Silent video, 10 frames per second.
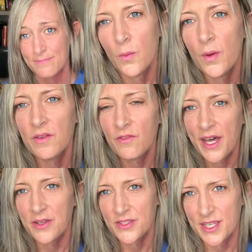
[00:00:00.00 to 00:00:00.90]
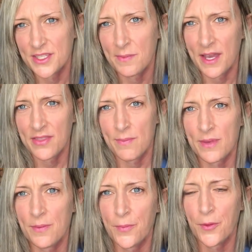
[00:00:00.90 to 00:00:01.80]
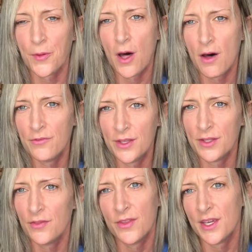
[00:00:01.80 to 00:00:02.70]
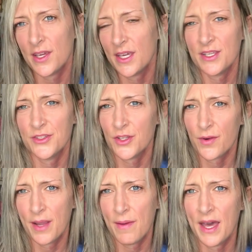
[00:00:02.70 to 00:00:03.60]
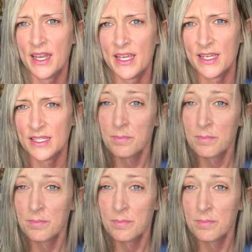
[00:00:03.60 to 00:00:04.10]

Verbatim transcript: One final suspect that people often think is the gray man is